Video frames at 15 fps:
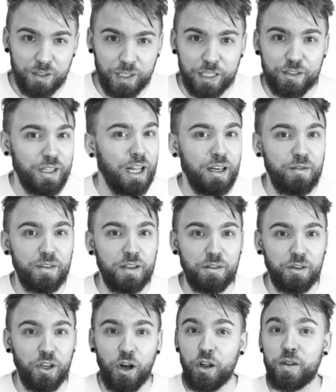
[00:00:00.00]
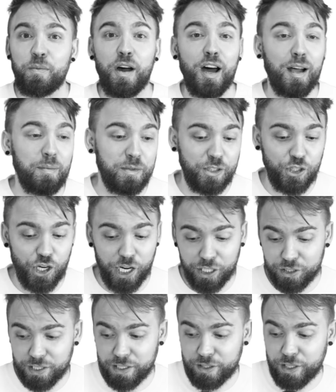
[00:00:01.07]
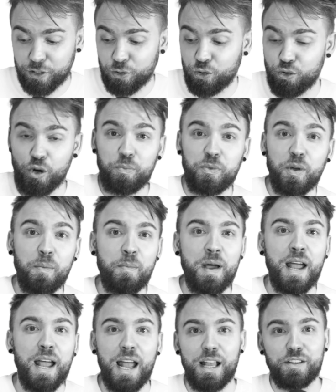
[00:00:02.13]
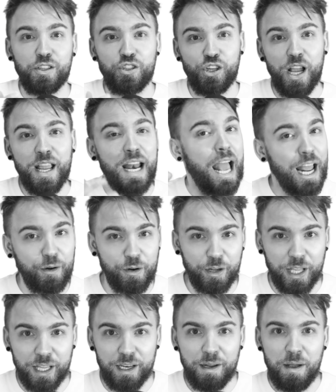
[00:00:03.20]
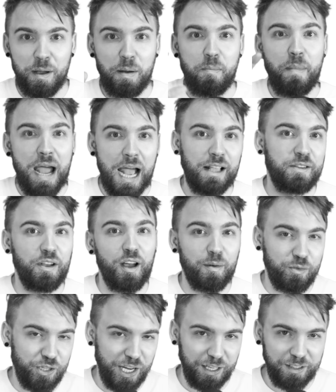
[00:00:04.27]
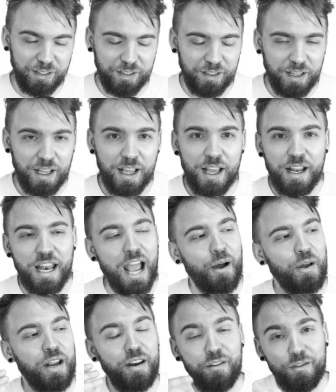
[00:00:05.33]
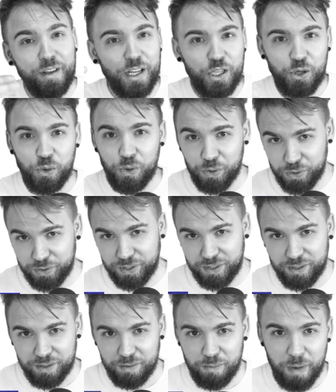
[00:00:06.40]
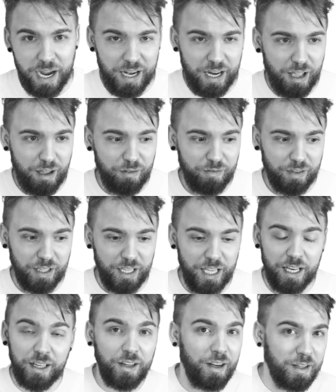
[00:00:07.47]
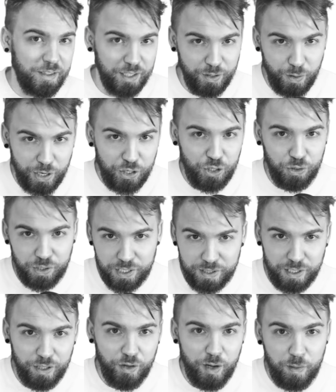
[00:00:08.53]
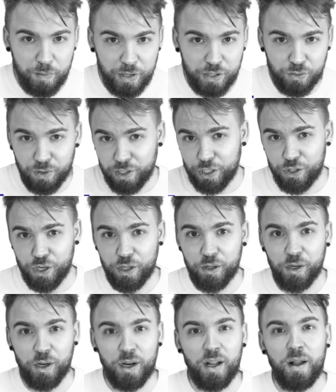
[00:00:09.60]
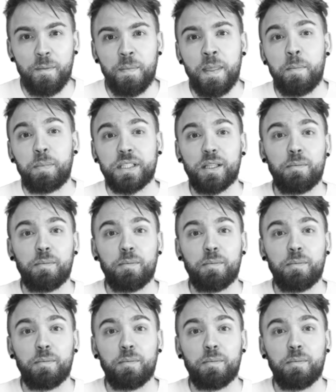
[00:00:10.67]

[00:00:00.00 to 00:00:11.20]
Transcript: Let's not even call them objects. Let's just group them as a giant aggregate mass object. Now, individuals might have inconsequential disagreements with each other, but